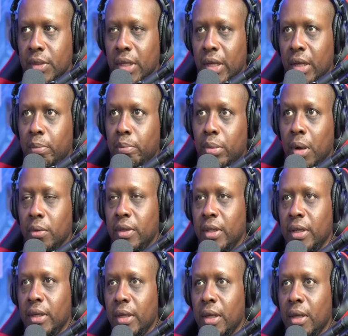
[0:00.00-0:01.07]
He broke
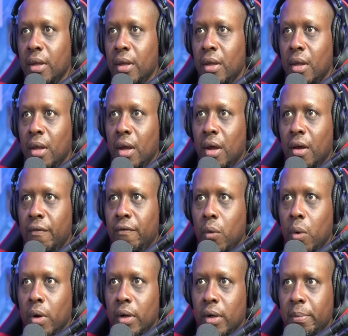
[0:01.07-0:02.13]
the
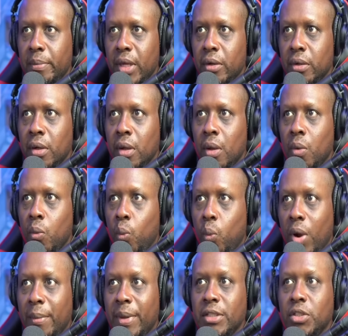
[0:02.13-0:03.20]
400 meter
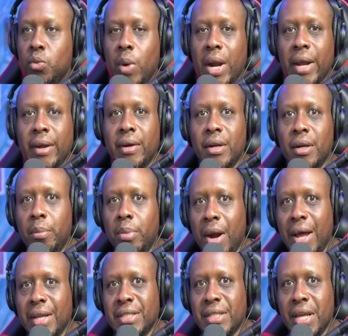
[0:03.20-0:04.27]
women's record in the
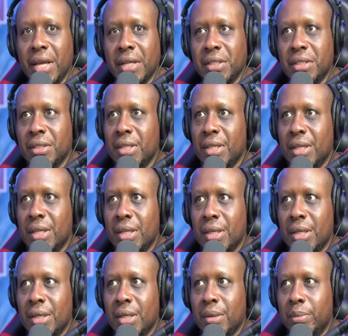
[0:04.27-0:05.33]
process.
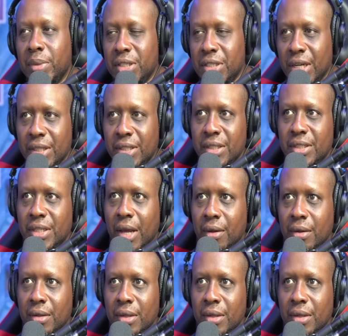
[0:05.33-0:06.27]
But check this out.